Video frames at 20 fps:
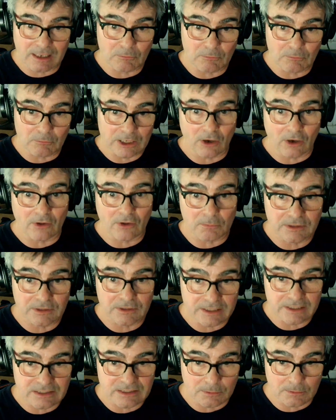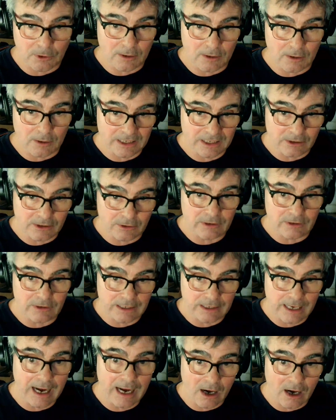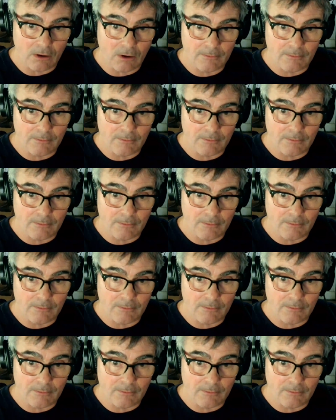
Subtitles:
we call the police department here and now.